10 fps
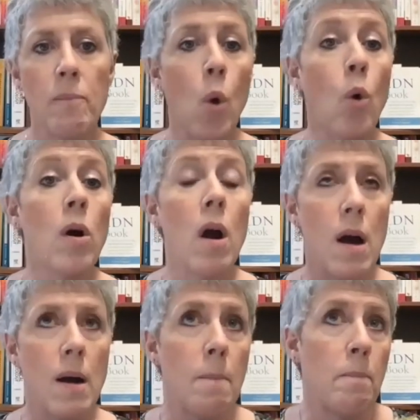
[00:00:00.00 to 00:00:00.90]

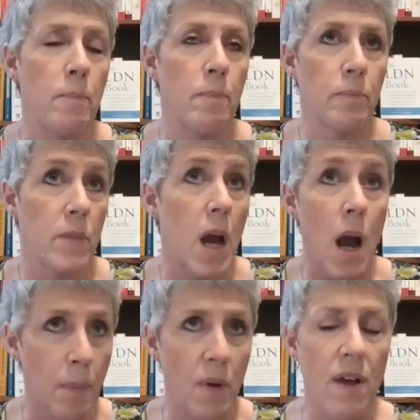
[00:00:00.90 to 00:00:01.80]

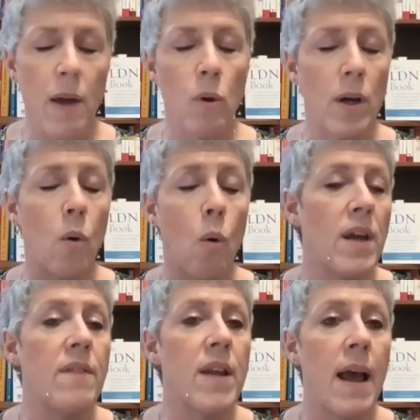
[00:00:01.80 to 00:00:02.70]
or
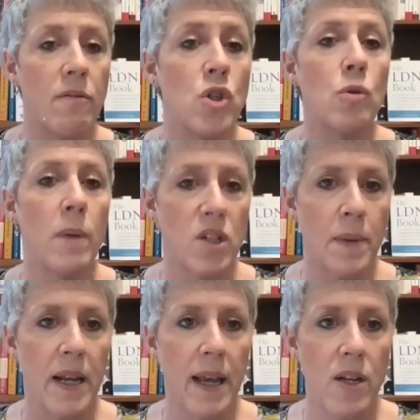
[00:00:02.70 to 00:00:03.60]
even have too much
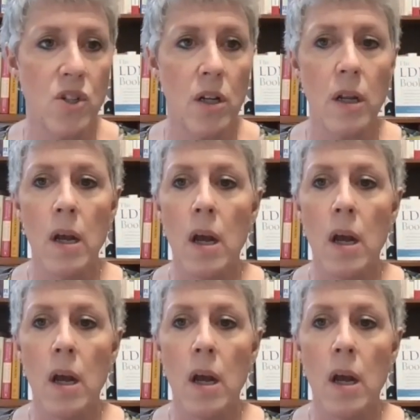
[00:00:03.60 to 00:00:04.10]
medication,